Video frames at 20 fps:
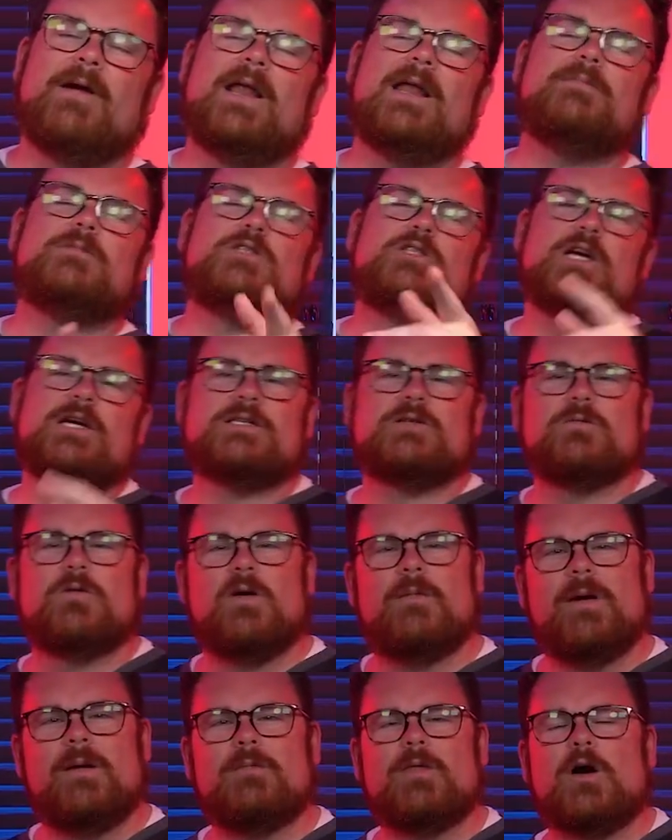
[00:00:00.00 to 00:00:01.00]
My name is Justin
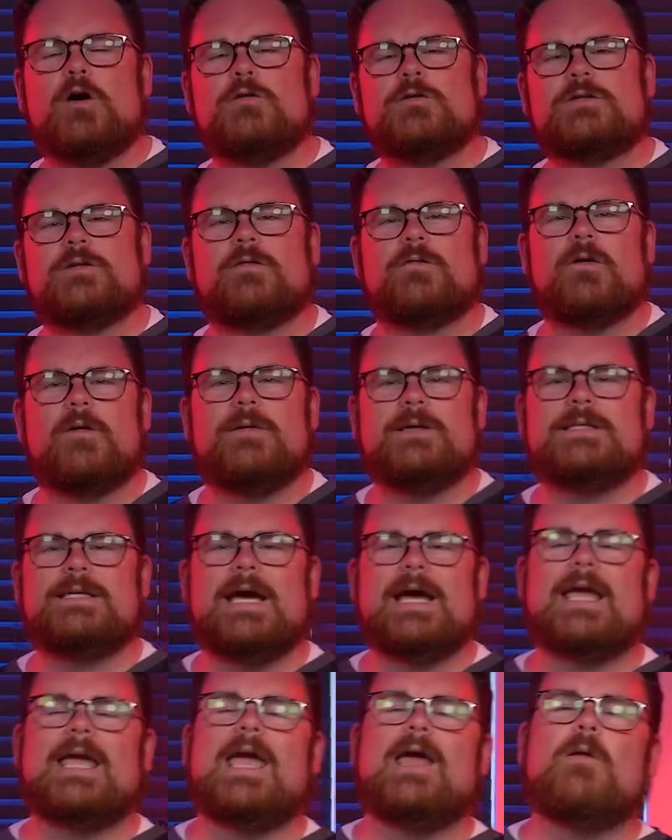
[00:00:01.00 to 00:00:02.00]
Robey. I'm the host of
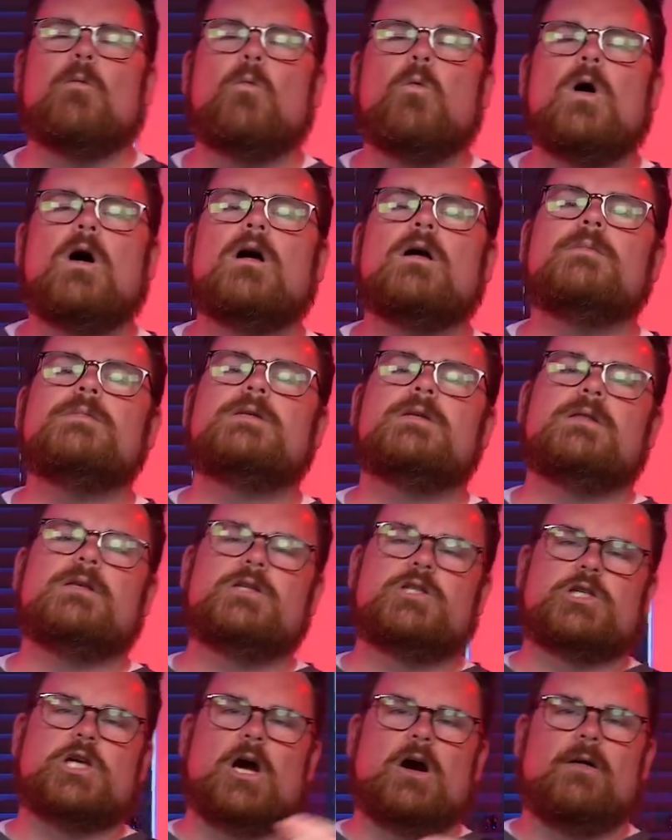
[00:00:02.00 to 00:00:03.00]
Robeytech, and welcome to
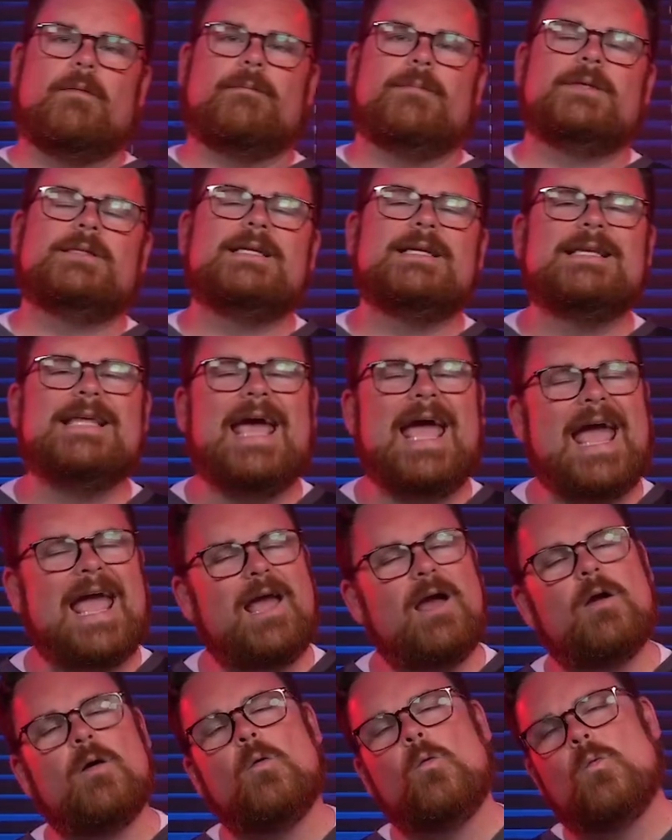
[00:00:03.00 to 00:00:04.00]
the show.
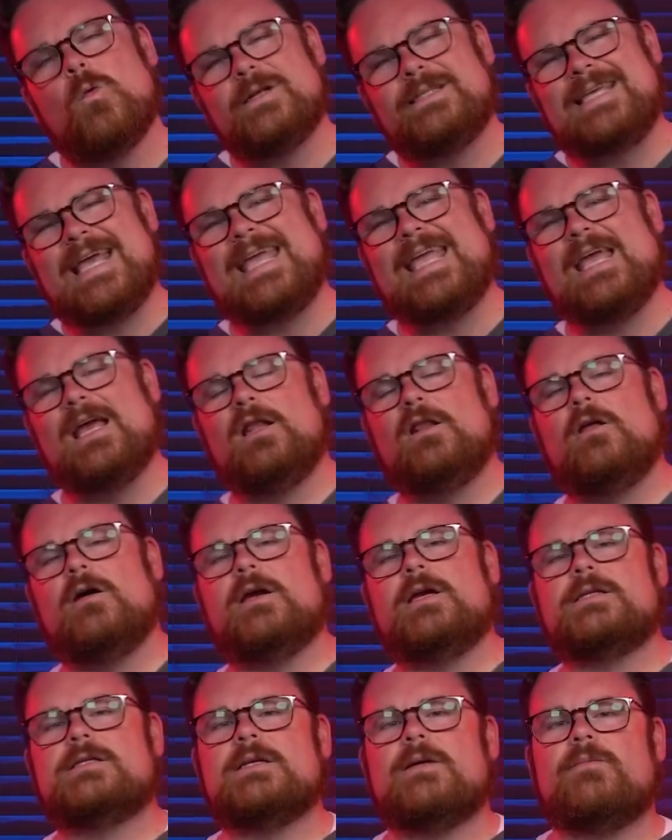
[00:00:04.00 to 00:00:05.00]
Today, we're taking a
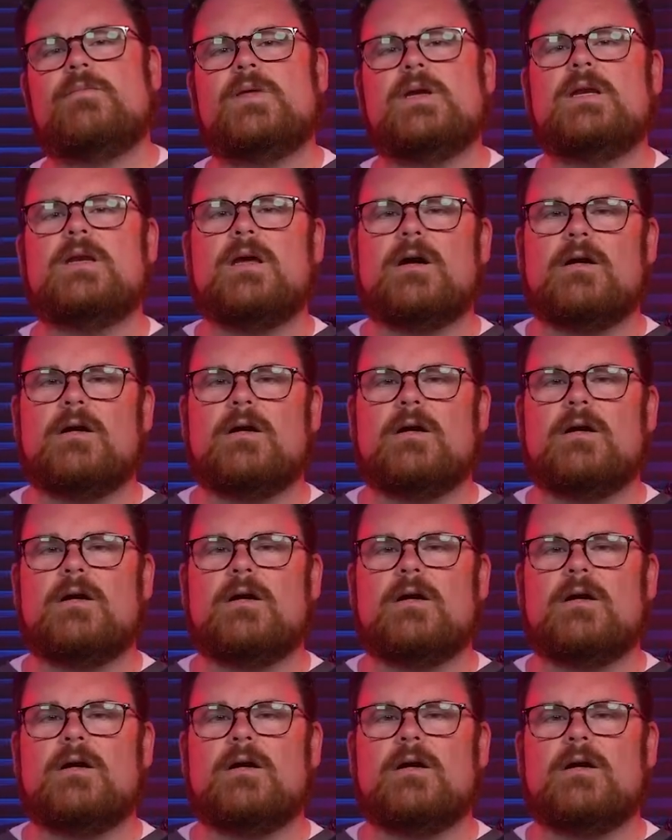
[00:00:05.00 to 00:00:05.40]
look at something